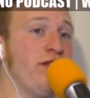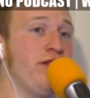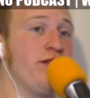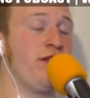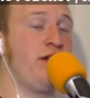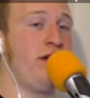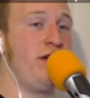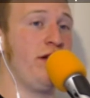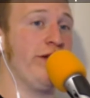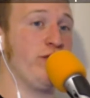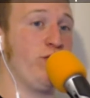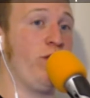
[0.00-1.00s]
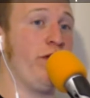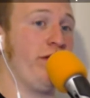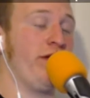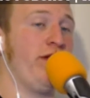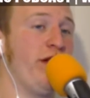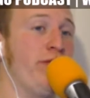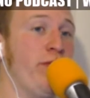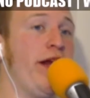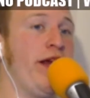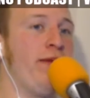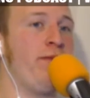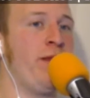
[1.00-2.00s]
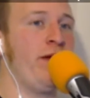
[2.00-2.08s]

is is work and money.